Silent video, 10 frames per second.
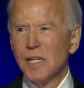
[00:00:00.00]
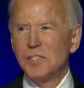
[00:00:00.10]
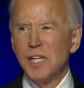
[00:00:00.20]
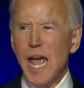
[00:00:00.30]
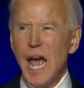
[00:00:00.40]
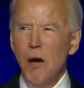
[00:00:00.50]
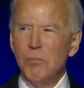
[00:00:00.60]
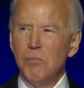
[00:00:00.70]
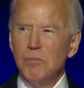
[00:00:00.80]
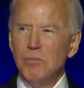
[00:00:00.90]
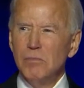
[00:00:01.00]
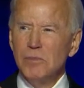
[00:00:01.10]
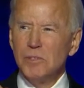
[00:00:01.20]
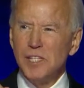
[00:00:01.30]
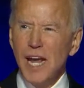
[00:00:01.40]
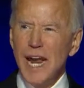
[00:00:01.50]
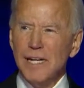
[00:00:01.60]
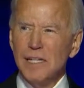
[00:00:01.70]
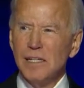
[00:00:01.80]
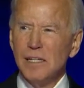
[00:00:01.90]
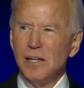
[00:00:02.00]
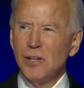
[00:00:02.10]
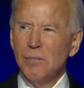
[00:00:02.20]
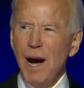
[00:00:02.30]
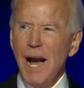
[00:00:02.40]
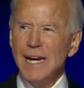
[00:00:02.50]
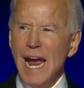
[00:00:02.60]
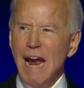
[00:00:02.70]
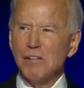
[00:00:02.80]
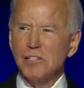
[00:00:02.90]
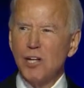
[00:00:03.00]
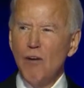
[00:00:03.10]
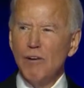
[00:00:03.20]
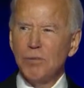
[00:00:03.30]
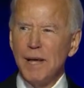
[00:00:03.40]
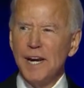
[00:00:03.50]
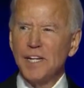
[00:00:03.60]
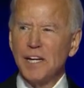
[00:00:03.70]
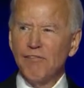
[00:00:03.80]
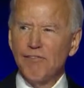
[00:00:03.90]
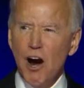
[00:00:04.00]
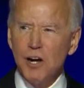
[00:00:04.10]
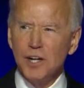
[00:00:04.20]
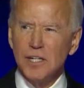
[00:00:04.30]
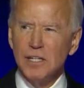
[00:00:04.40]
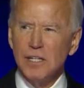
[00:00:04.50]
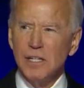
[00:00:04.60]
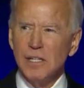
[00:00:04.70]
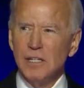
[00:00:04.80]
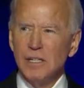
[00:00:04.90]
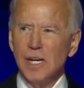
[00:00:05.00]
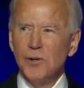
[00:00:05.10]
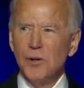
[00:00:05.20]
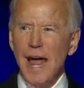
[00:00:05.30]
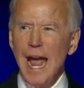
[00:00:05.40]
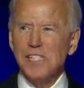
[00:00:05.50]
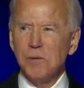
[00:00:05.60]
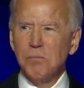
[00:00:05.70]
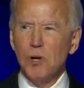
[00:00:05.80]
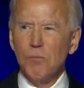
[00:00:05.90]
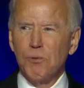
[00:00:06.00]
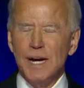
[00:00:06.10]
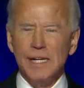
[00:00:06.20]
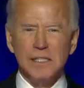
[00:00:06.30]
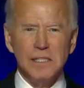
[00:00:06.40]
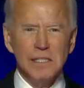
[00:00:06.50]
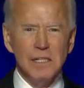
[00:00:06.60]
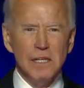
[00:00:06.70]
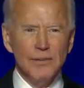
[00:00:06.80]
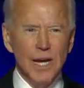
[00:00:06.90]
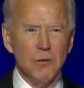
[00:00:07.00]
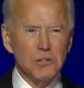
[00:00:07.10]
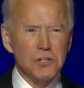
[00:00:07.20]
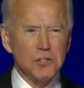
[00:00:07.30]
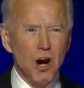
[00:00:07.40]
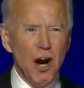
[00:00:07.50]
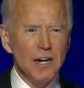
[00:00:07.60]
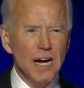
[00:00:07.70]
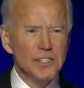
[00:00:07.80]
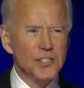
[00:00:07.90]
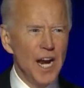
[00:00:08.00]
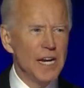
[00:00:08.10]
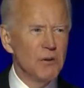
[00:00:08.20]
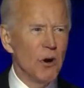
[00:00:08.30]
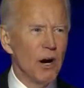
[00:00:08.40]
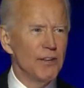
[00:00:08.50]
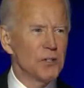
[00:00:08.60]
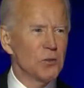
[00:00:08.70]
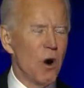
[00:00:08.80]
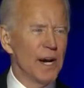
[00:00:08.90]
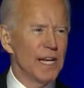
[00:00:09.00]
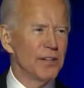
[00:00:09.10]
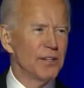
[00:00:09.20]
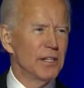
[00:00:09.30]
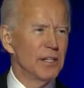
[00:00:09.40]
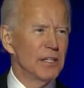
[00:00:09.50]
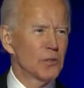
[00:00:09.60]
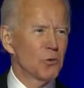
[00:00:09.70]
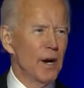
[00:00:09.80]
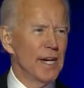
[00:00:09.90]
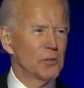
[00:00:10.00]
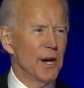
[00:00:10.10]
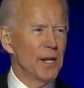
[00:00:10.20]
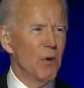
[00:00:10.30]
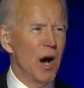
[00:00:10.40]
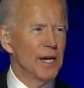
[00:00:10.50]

to help take the Biden-Harris COVID plan and convert it into an action blueprint that will start on January the 20th, 2021.